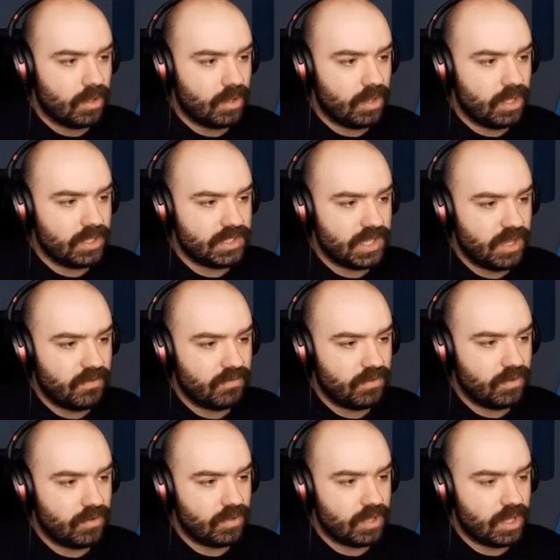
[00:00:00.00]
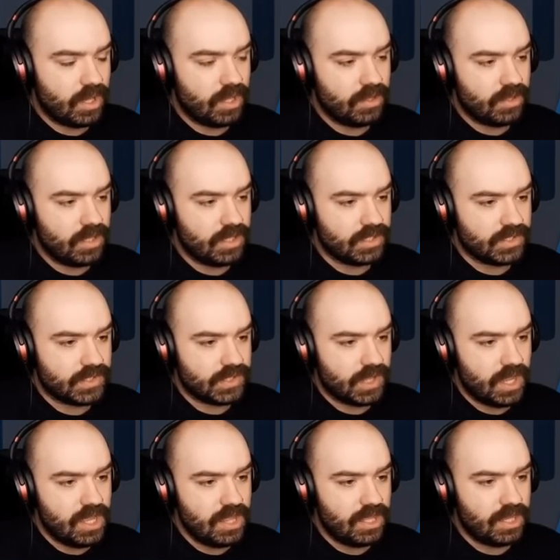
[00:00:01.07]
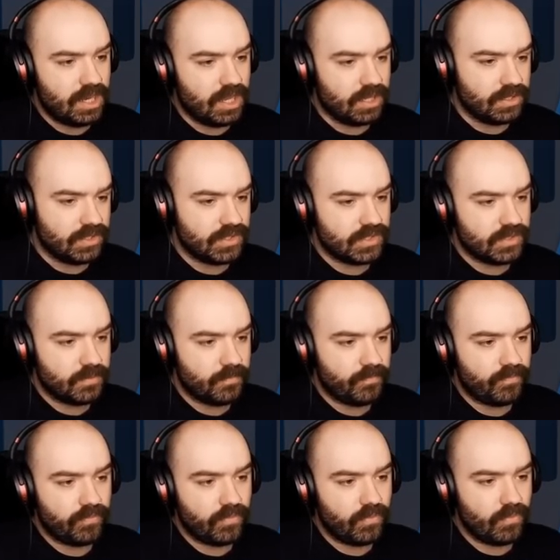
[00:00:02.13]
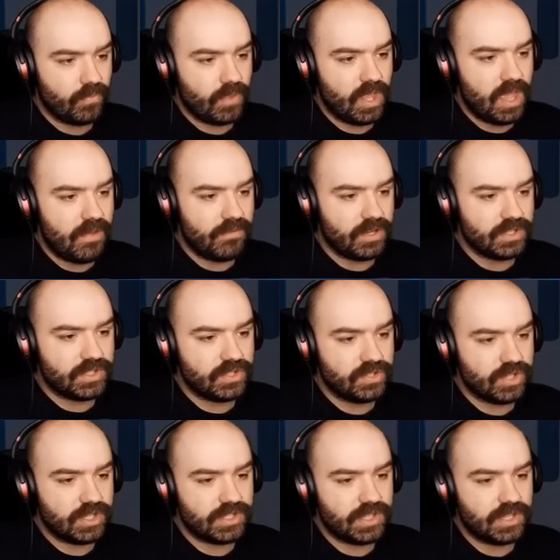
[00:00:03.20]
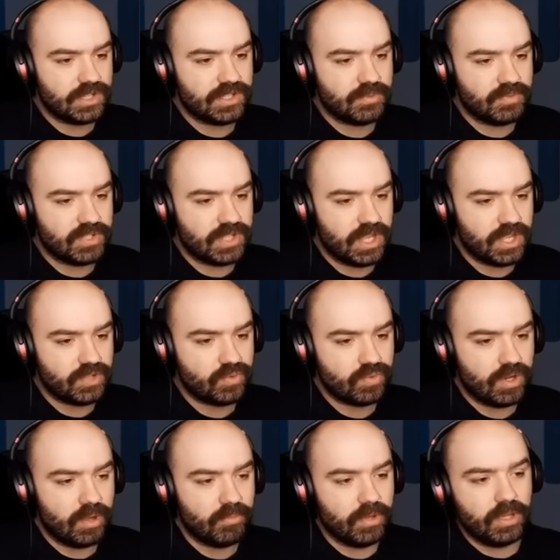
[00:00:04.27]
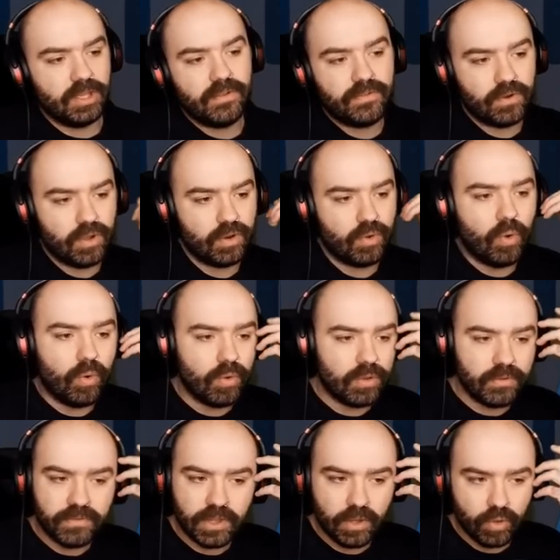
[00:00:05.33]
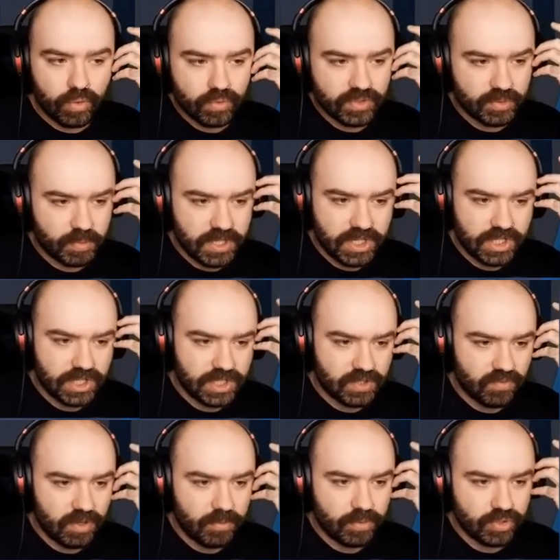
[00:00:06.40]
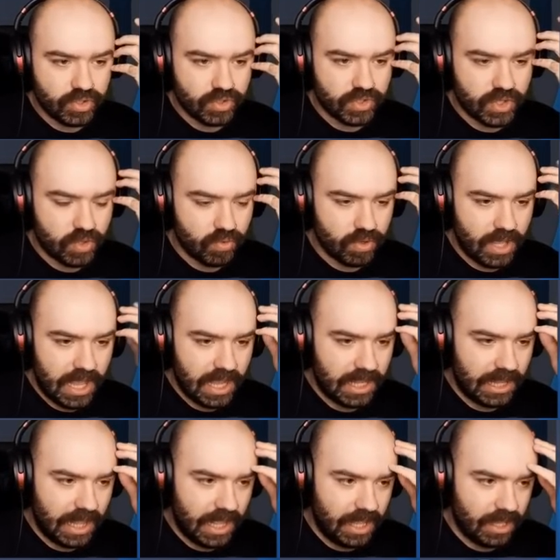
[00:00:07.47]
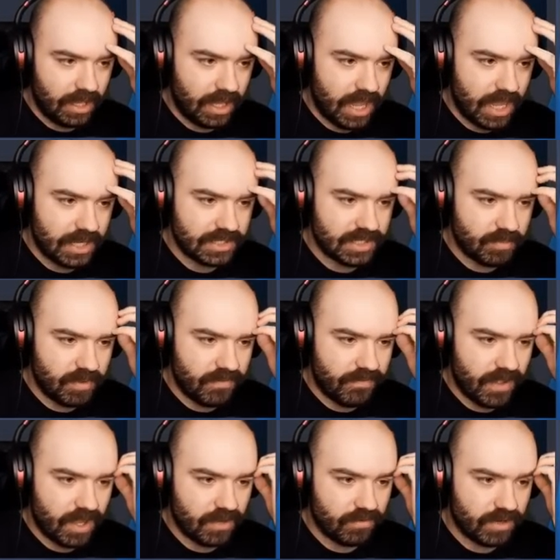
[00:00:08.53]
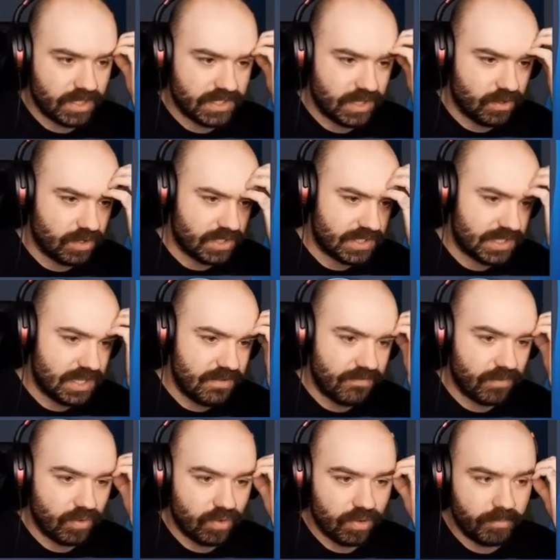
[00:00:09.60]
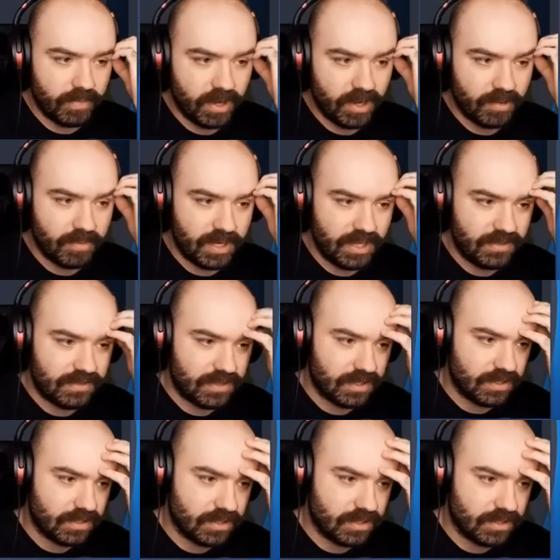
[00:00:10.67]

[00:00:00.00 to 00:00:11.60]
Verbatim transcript: Let's have a look at this. Alien eggs. Evidence suggests that a substantial number, if not all, of the local species reproduce through egg laying. Eggs can be found resting on the seafloor, buried beneath